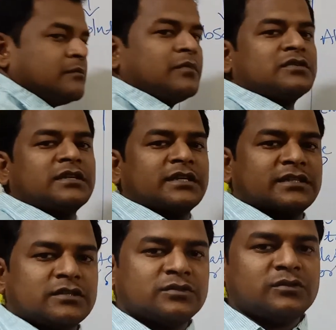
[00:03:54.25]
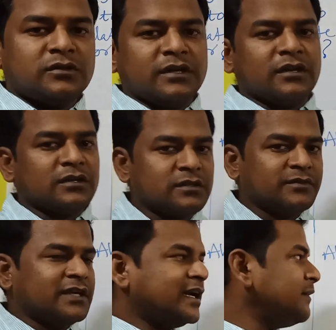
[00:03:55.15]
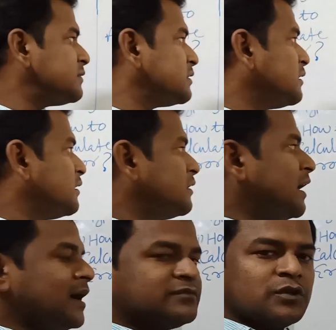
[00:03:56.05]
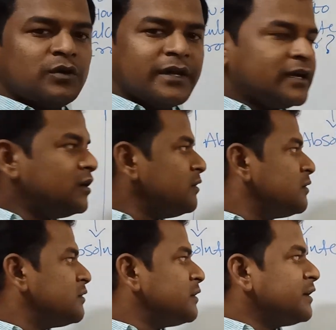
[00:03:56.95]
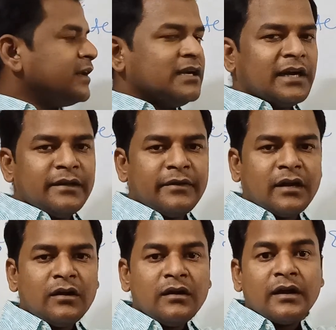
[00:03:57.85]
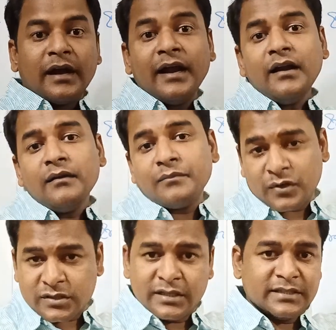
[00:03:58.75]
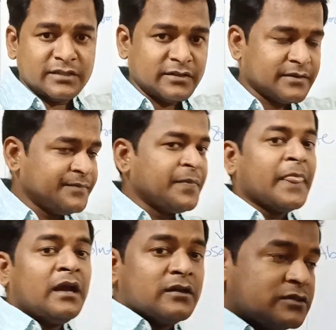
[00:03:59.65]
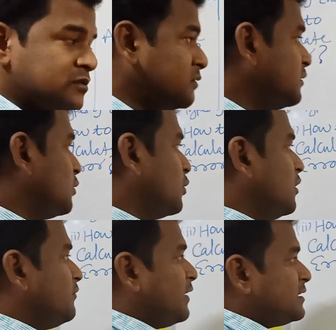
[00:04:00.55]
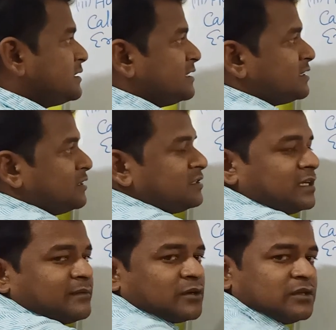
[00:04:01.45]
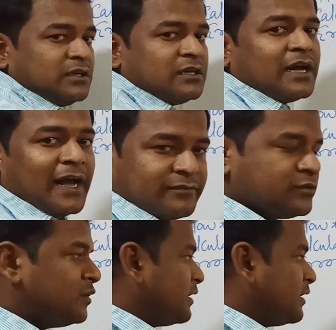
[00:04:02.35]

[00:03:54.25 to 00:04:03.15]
percentage error. So error is of three types: absolute error, relative error and percentage error. So we will first discuss about the absolute